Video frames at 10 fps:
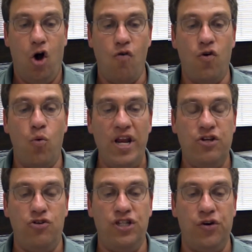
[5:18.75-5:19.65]
over
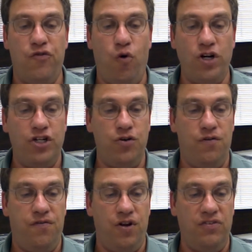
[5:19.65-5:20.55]
winters in their
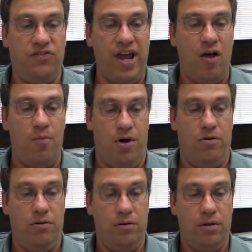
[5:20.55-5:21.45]
42-foot sailboat.
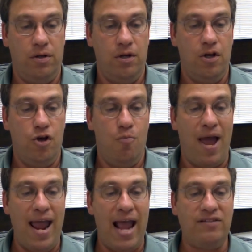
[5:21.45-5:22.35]

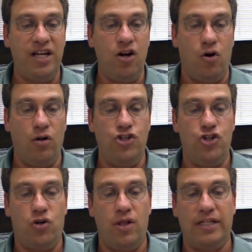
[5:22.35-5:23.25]
By exiting early,
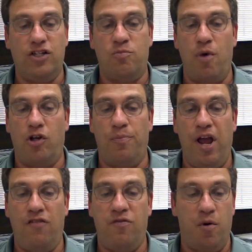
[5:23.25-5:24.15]
she'll collect a smaller
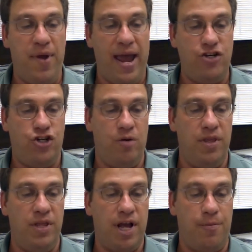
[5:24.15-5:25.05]
payout from her pension,
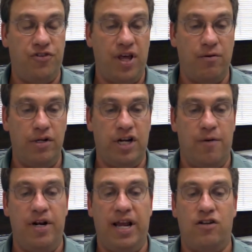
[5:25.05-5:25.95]
but the couple's other
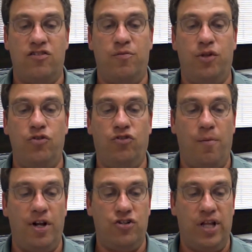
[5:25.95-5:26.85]
retirement accounts have ballooned
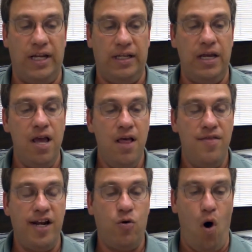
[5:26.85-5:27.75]
so much lately
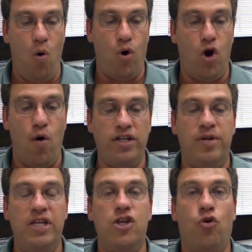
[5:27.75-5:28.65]
that, quote, we're going to
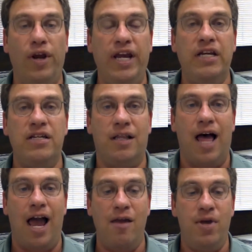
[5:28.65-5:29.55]
be in the green until
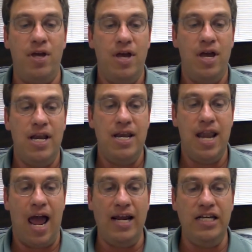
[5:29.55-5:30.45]
I'm
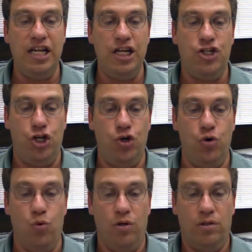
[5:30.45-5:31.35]

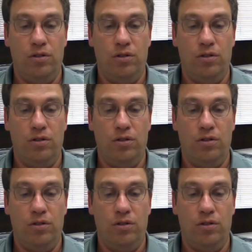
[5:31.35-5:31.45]
92.